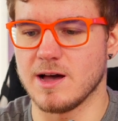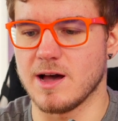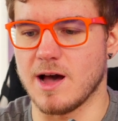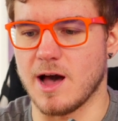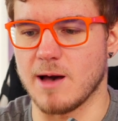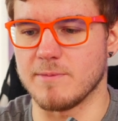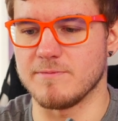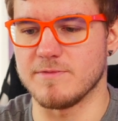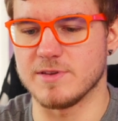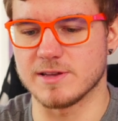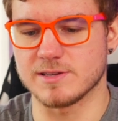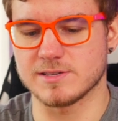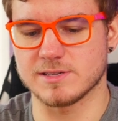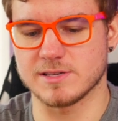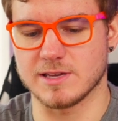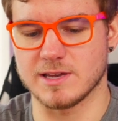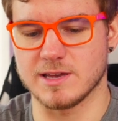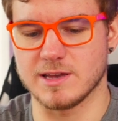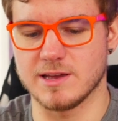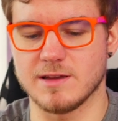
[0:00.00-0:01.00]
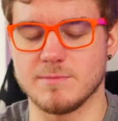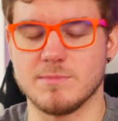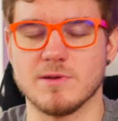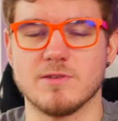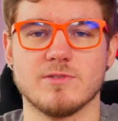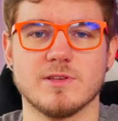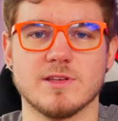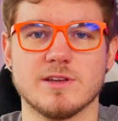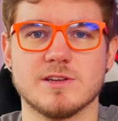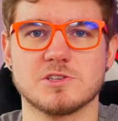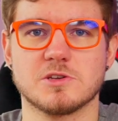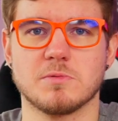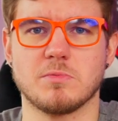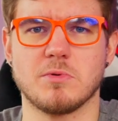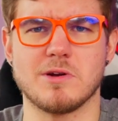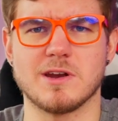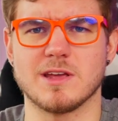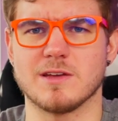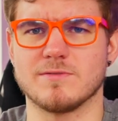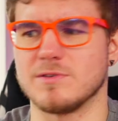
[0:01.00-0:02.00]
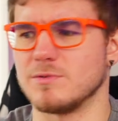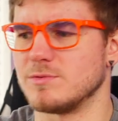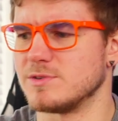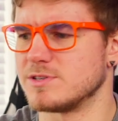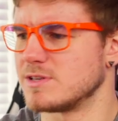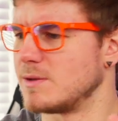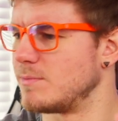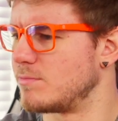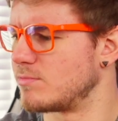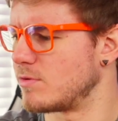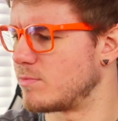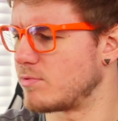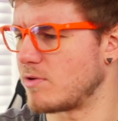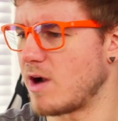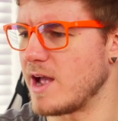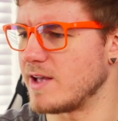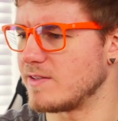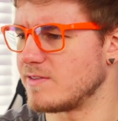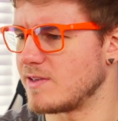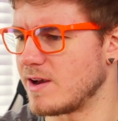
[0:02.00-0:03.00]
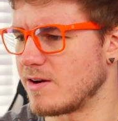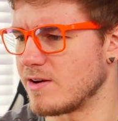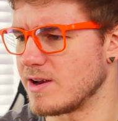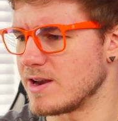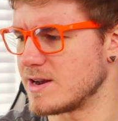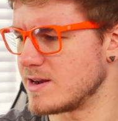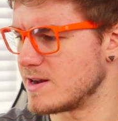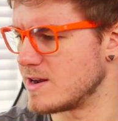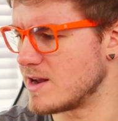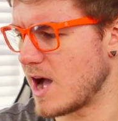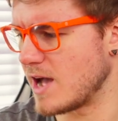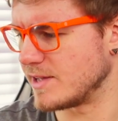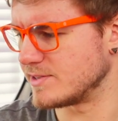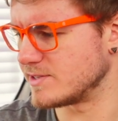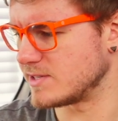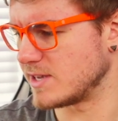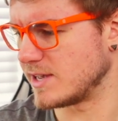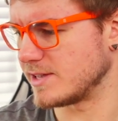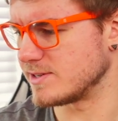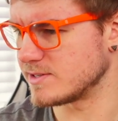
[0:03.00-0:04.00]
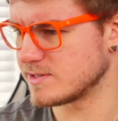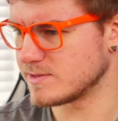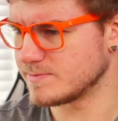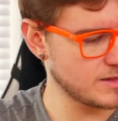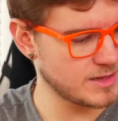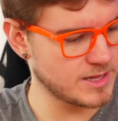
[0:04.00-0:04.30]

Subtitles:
obviously. It'd be really disappointing if it was some proprietary nonsense.